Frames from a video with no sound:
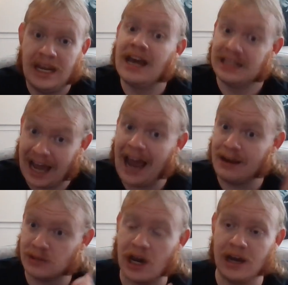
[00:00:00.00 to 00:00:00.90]
Yes, I
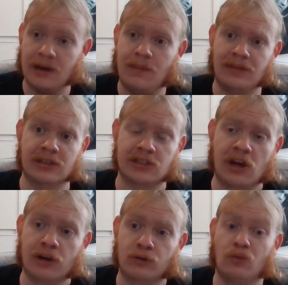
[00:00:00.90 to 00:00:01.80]
am talking about the
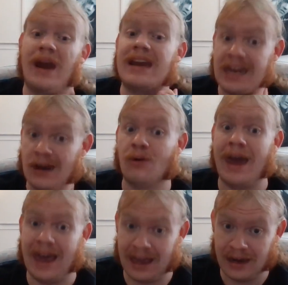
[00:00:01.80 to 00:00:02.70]
song
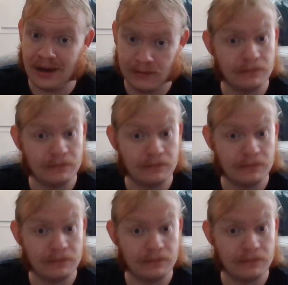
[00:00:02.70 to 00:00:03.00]
Radiohead.